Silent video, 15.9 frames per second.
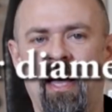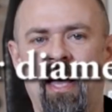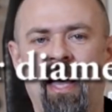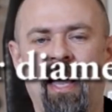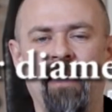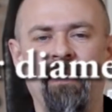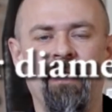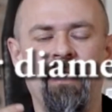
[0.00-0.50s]

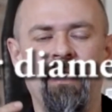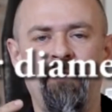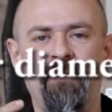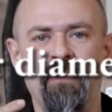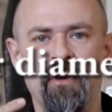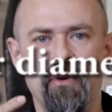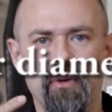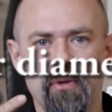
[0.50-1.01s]
And
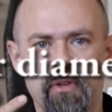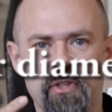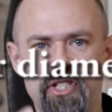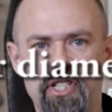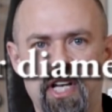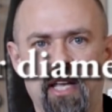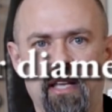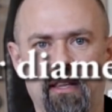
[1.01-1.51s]
if you
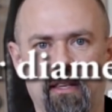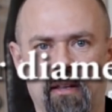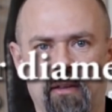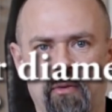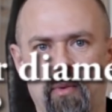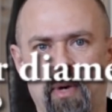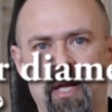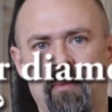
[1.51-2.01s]
chain
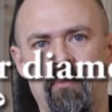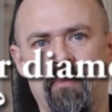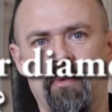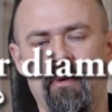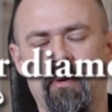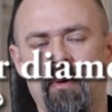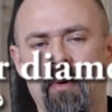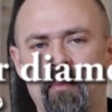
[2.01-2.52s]
vape,
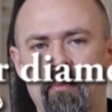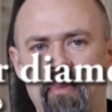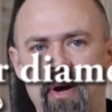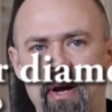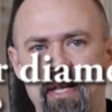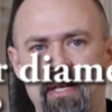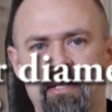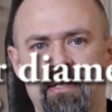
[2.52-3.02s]

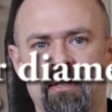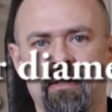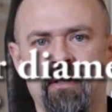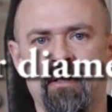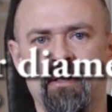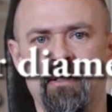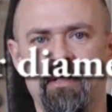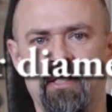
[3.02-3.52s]
please
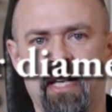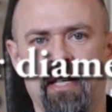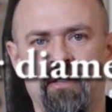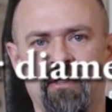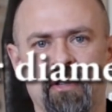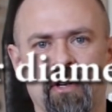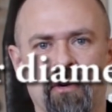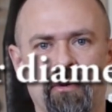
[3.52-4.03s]

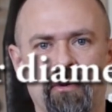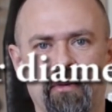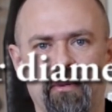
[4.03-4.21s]
state so.